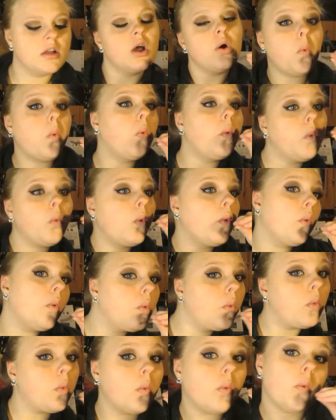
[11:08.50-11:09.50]
was doing my
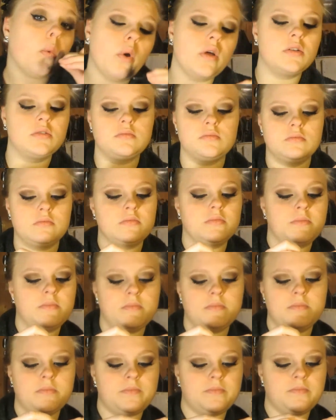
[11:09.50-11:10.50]
makeup.
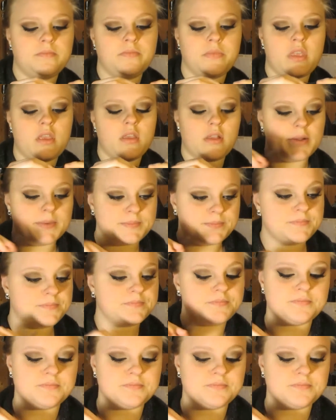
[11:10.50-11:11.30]
Now using